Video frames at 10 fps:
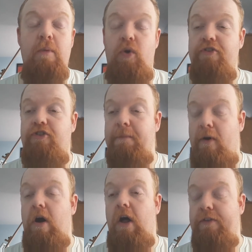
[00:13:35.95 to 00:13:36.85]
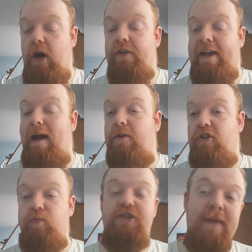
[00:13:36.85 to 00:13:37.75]
wanted you to put on the
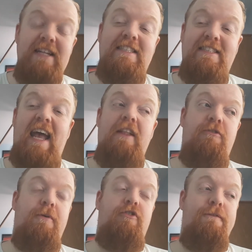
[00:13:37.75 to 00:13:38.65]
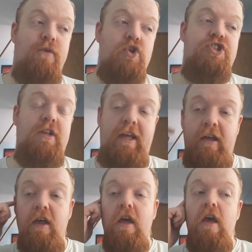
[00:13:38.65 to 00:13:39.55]
characters, which made sense because unfortunately